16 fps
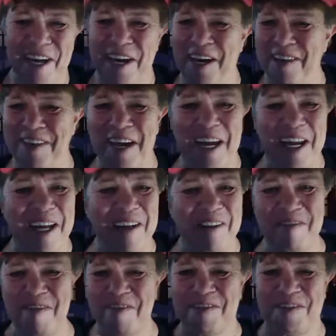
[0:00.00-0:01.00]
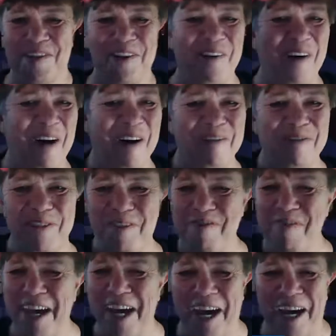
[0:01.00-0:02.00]
And then it took off
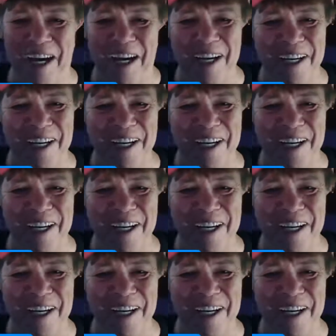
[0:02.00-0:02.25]
from there.